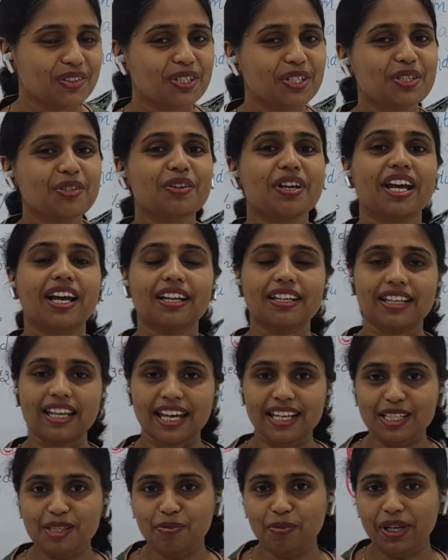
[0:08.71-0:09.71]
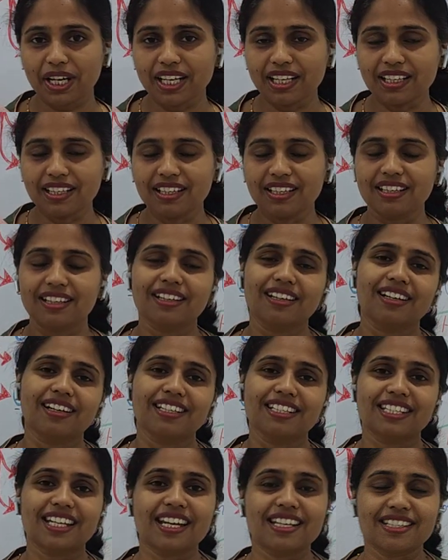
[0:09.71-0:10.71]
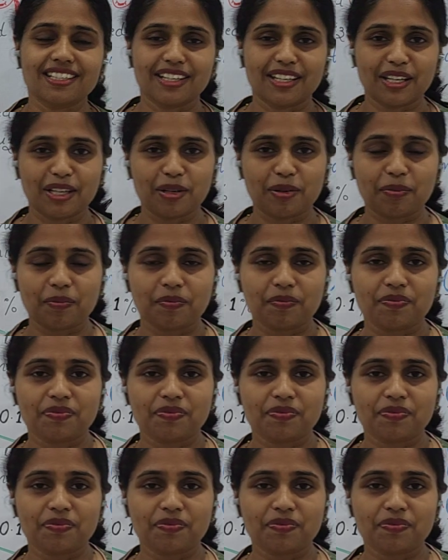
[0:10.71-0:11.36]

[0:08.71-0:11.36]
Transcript: Today I will explain tetany.